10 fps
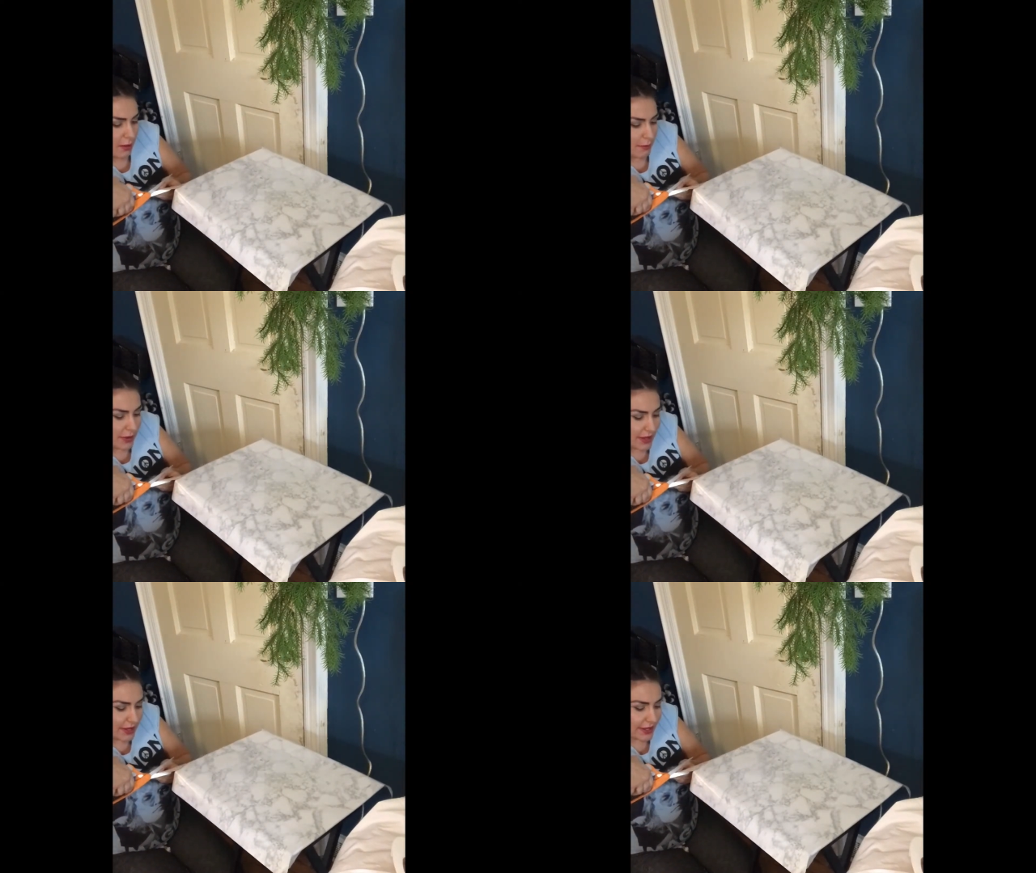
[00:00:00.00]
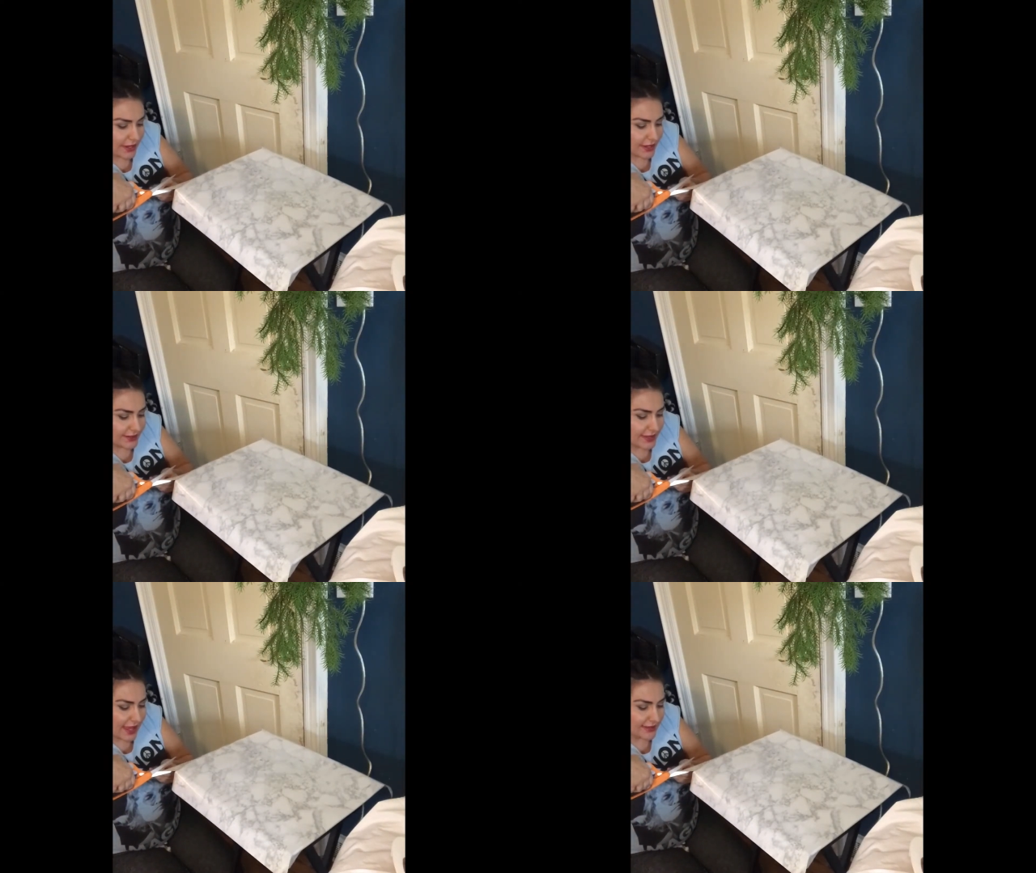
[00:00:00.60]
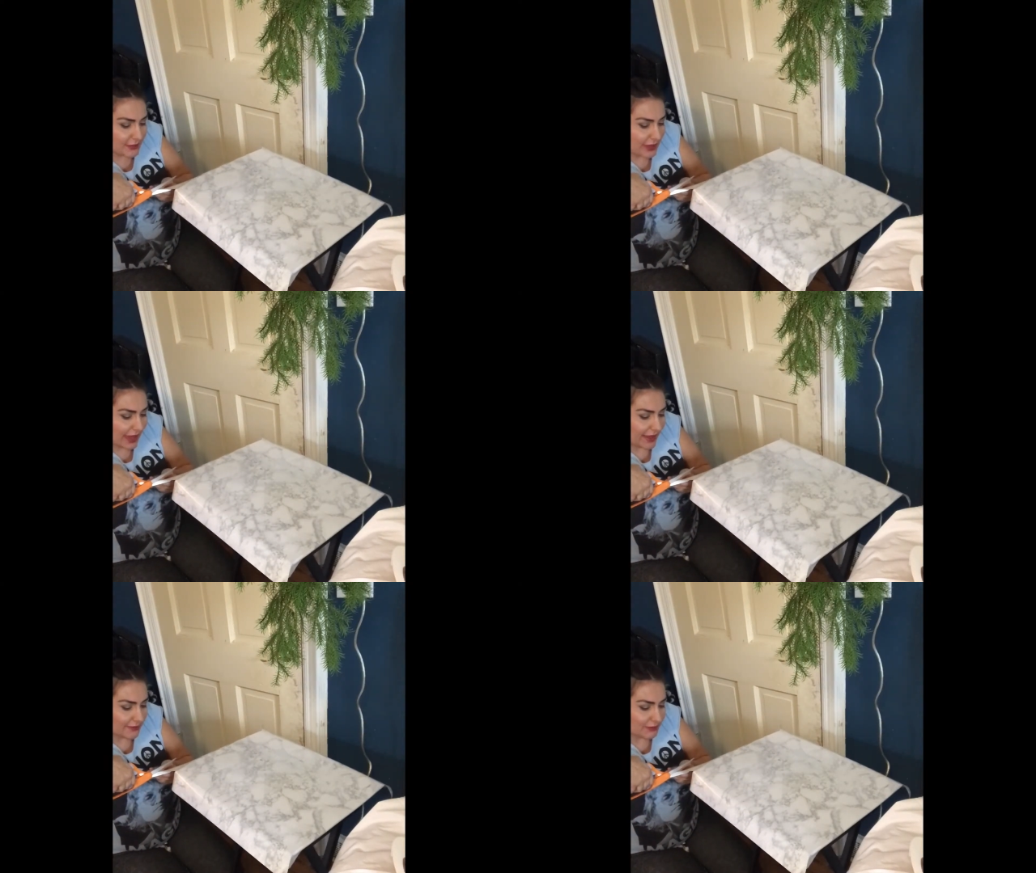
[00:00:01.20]
But that's
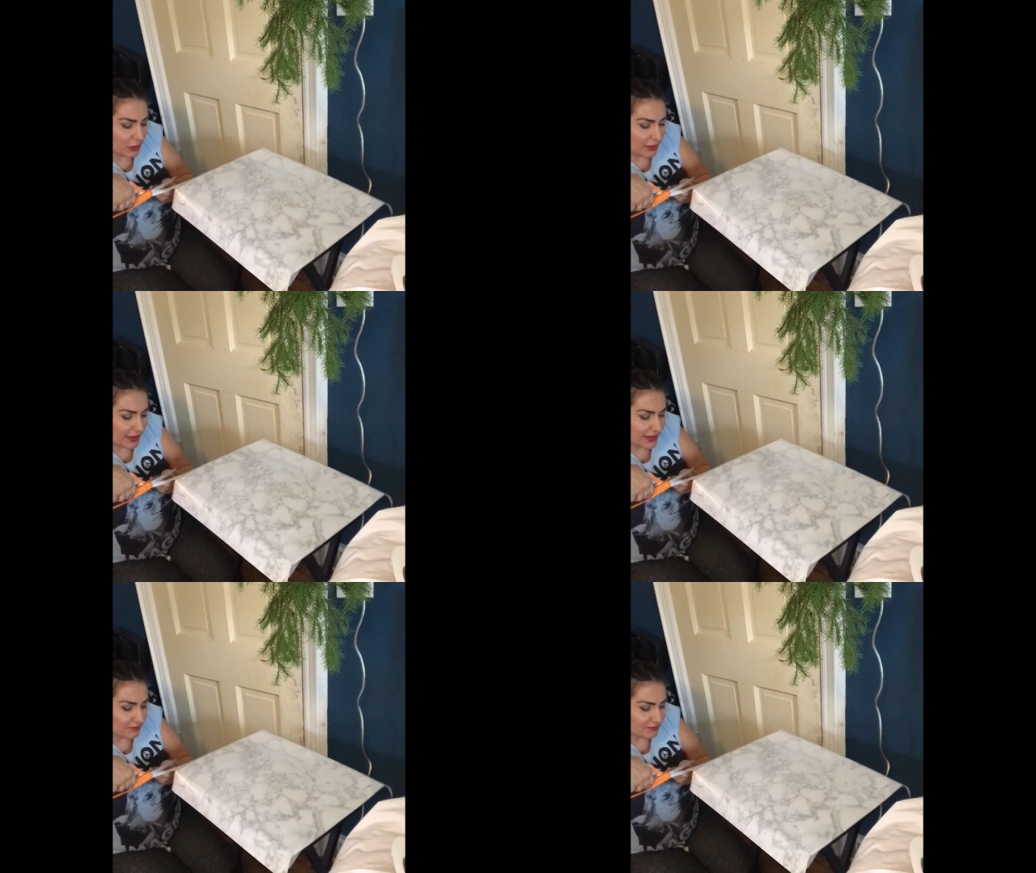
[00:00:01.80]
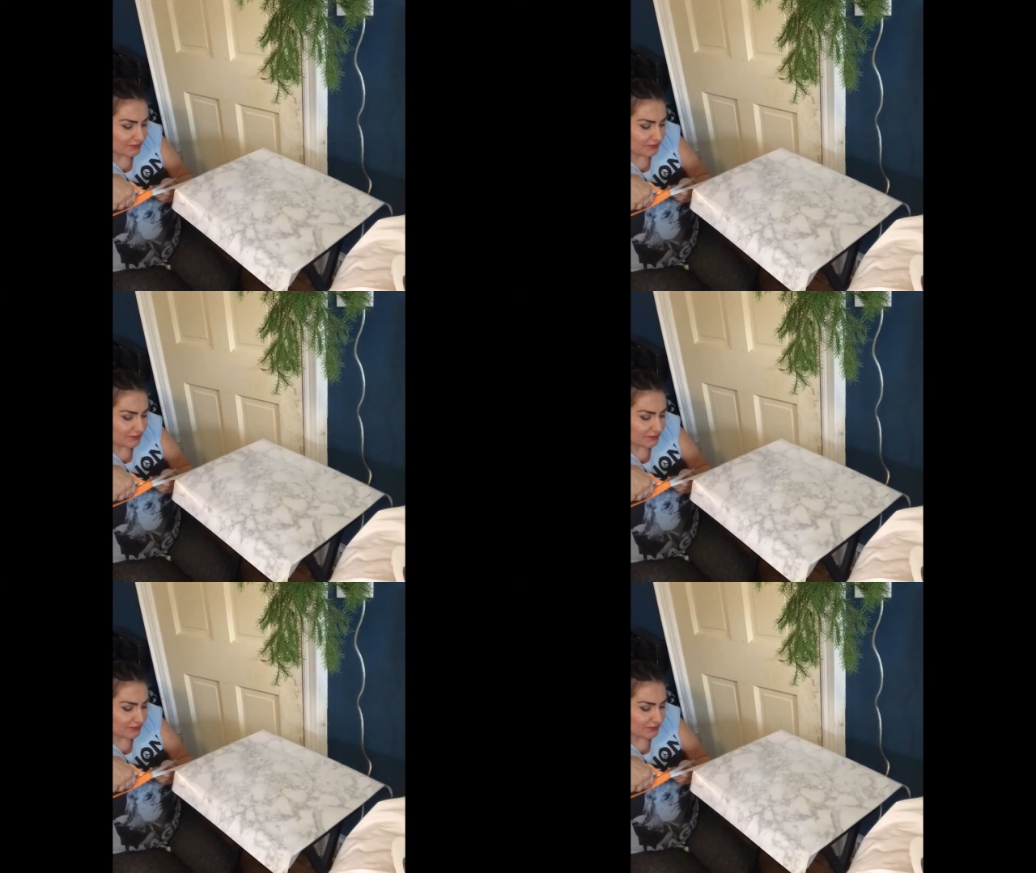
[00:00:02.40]
okay, no biggie.